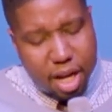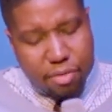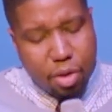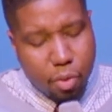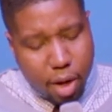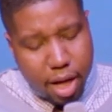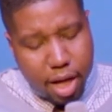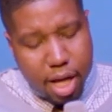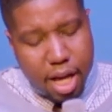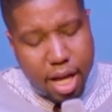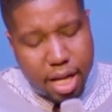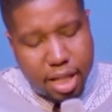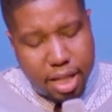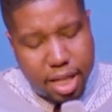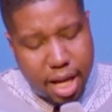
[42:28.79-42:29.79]
every way,
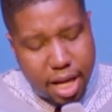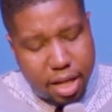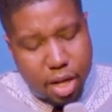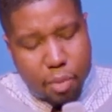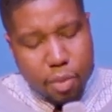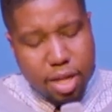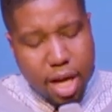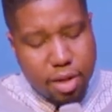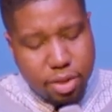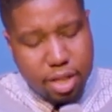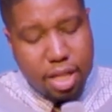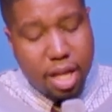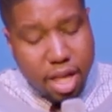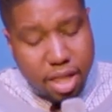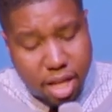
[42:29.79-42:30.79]
yet without
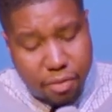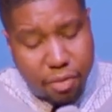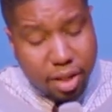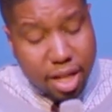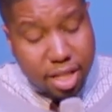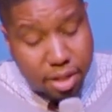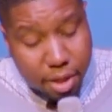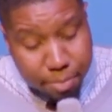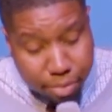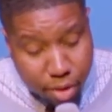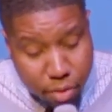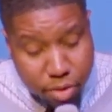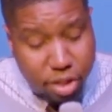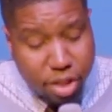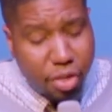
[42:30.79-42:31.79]
sin. Therefore, let us
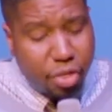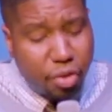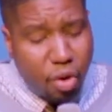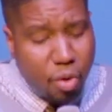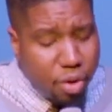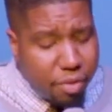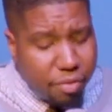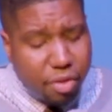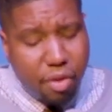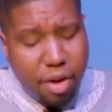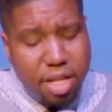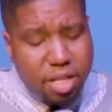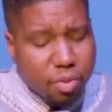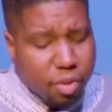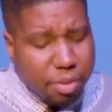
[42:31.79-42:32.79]
approach the throne of
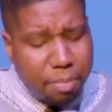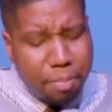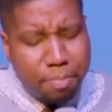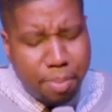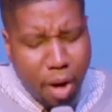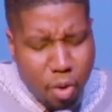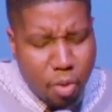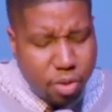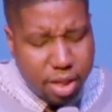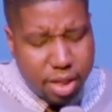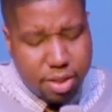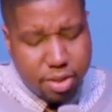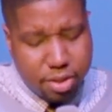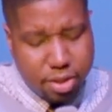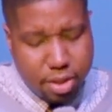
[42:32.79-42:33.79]
grace with
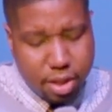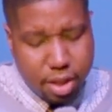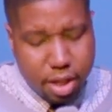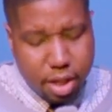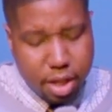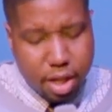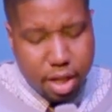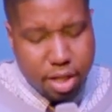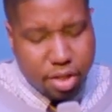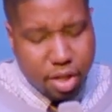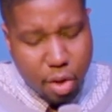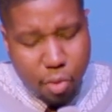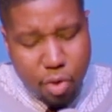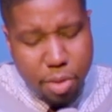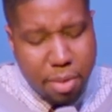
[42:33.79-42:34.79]
boldness so
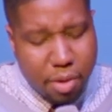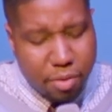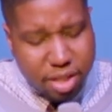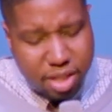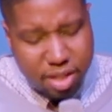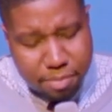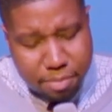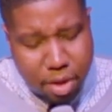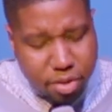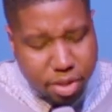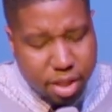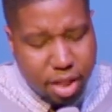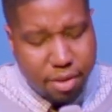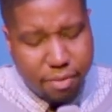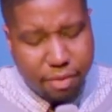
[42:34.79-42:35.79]
that we may receive
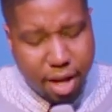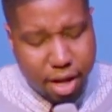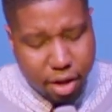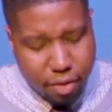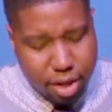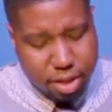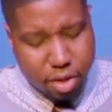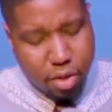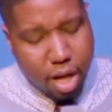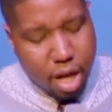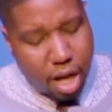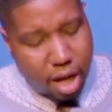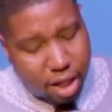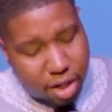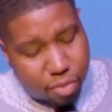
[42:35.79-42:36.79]
mercy and find grace. So,
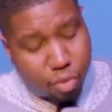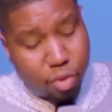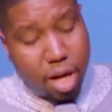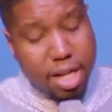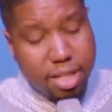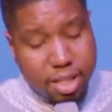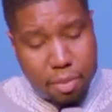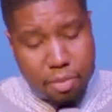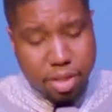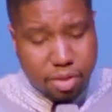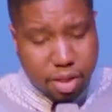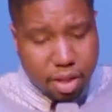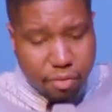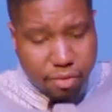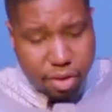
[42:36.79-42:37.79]
again, rest, that
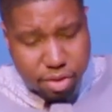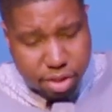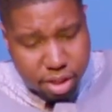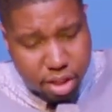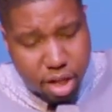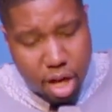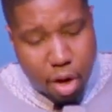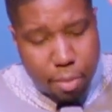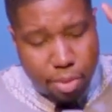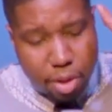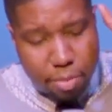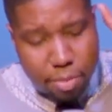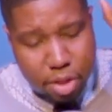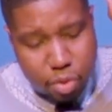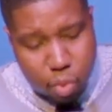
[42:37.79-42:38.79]
was verses
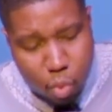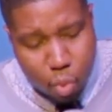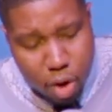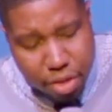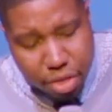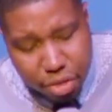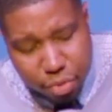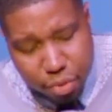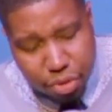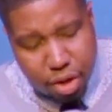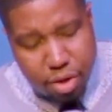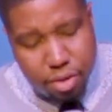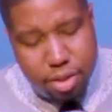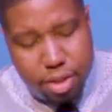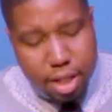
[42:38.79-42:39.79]
pretty much 1 through
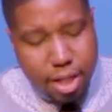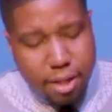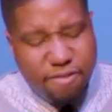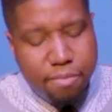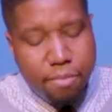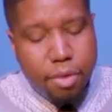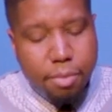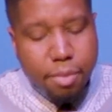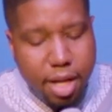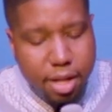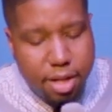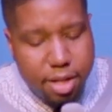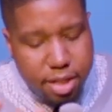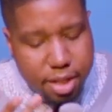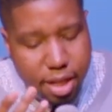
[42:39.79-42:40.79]
13. But
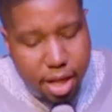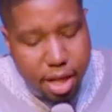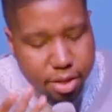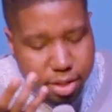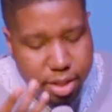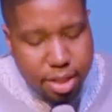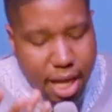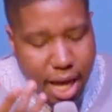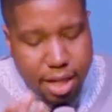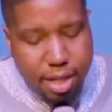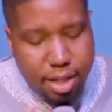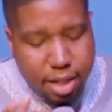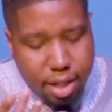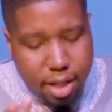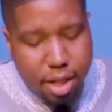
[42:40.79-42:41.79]
here's this
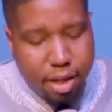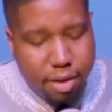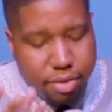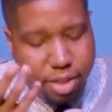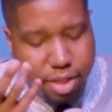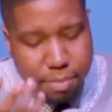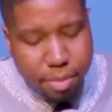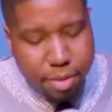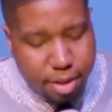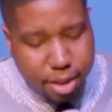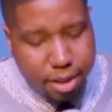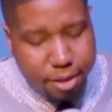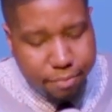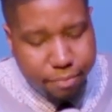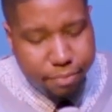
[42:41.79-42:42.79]
idea of
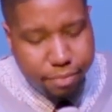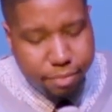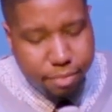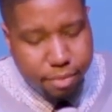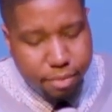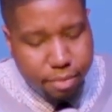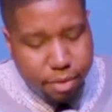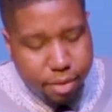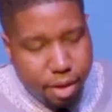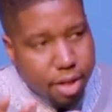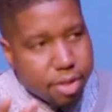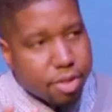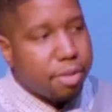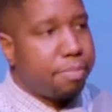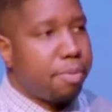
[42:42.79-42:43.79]
sympathy.
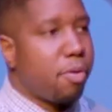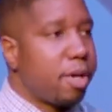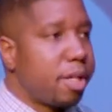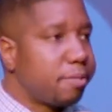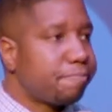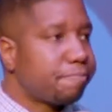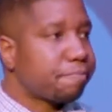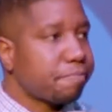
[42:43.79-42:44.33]
Here's the point.